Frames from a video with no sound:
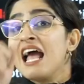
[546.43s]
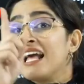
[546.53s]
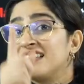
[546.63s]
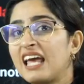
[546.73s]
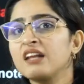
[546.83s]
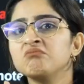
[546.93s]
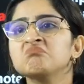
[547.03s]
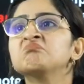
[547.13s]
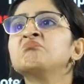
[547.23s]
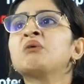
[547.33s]
Then
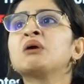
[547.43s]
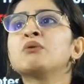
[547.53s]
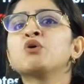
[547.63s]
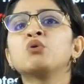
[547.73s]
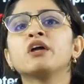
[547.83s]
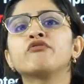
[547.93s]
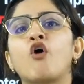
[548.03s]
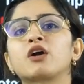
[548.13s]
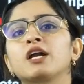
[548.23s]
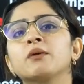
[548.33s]
maybe only
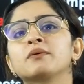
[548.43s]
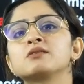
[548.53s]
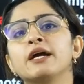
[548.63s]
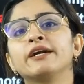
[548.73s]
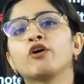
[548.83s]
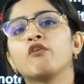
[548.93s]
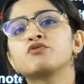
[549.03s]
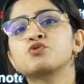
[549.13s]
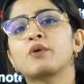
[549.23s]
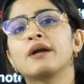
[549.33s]
40% of
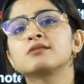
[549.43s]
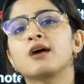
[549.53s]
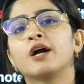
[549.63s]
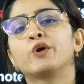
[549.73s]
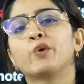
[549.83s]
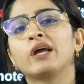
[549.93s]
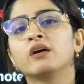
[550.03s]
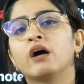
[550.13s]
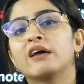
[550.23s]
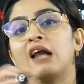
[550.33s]
students are doing
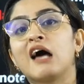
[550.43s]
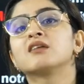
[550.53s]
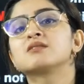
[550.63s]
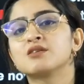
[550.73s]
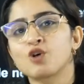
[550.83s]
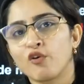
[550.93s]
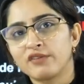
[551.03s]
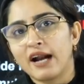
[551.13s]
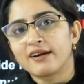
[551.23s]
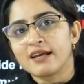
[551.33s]
analysis of
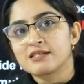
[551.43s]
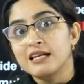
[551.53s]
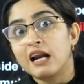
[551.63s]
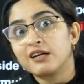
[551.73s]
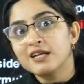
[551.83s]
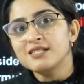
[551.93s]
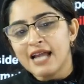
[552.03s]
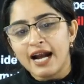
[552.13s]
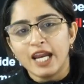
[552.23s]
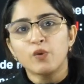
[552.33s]
that test and
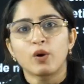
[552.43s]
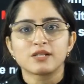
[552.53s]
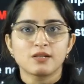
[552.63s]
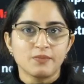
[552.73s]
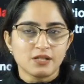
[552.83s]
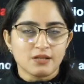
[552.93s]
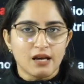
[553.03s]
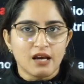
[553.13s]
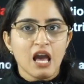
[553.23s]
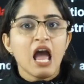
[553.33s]
understanding what is the
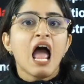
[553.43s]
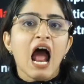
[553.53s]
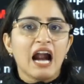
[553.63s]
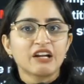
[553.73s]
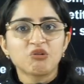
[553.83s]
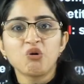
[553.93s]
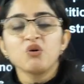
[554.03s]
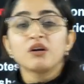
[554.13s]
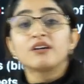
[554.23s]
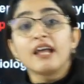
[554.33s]
mistake. And
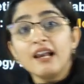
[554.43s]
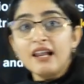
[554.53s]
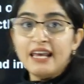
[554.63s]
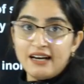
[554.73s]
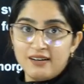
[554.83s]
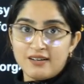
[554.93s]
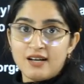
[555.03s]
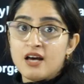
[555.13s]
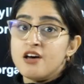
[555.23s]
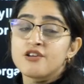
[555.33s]
till here,
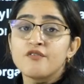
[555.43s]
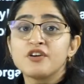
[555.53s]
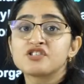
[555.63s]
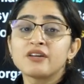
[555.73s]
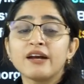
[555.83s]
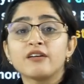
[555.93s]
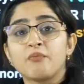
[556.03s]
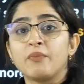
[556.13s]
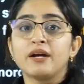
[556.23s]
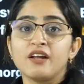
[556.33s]
revision and
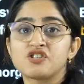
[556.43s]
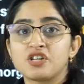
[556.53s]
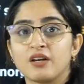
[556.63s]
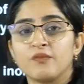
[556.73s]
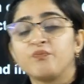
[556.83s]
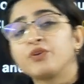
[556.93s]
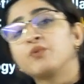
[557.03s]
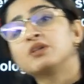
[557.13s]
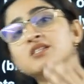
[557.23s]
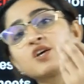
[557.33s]
repetition, you
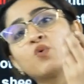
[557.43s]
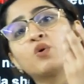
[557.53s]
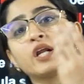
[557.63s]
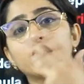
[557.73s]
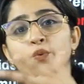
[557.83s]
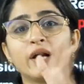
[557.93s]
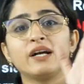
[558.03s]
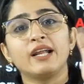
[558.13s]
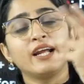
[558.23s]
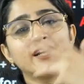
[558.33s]
will see only
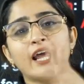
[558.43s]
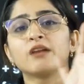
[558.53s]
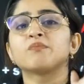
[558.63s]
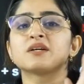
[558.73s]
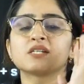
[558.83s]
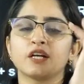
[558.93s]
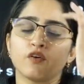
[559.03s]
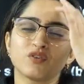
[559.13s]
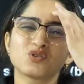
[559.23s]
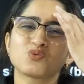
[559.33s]
10% of
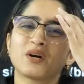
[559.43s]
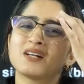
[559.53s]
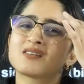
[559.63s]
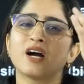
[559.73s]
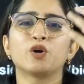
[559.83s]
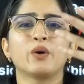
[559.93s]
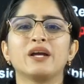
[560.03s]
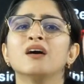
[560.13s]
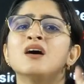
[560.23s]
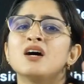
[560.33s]
the students are doing
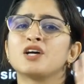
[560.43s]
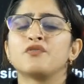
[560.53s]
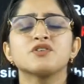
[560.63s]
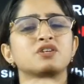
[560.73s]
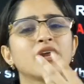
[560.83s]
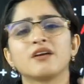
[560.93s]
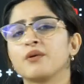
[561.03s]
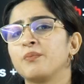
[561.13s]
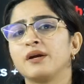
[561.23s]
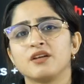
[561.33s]
revision and
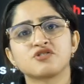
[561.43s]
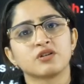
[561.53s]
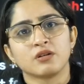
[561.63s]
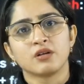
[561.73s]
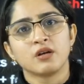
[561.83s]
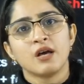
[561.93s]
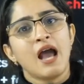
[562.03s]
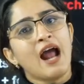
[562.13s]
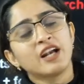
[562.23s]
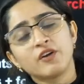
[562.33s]
repetition.
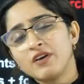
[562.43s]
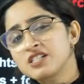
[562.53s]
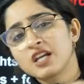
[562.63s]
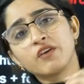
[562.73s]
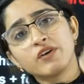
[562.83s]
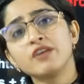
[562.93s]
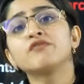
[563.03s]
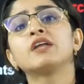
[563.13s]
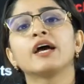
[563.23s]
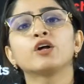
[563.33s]
And revision, even if
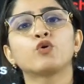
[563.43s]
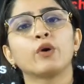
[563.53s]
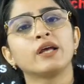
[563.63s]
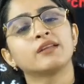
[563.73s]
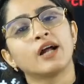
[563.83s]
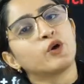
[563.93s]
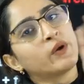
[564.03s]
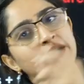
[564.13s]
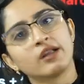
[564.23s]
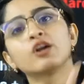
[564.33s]
they are doing
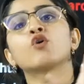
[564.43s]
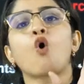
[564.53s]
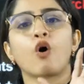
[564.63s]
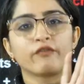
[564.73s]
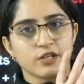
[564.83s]
it in a wrong way.